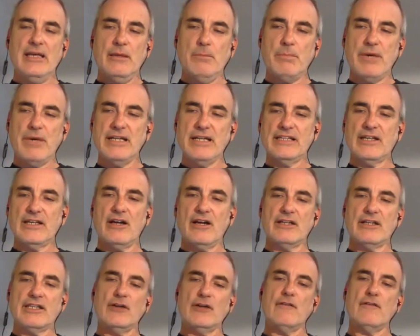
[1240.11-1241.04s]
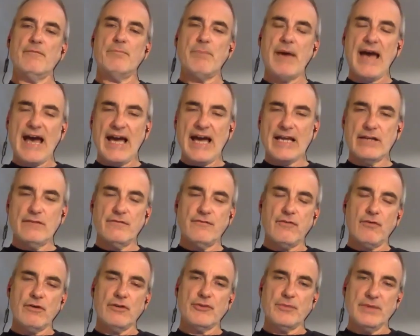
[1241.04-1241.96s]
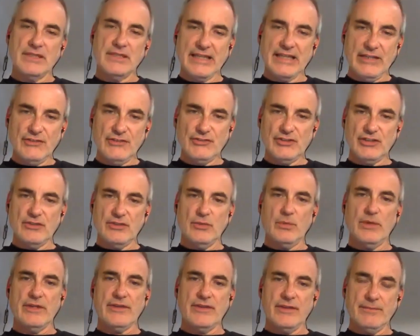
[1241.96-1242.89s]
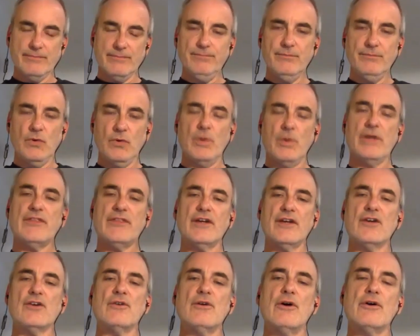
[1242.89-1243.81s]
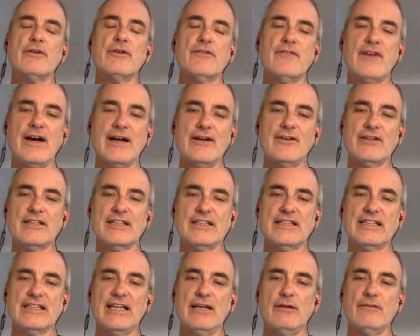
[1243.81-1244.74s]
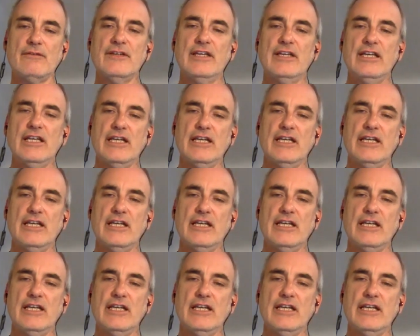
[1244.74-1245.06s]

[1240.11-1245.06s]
but it's our sort of back and forth relation with the coronavirus itself.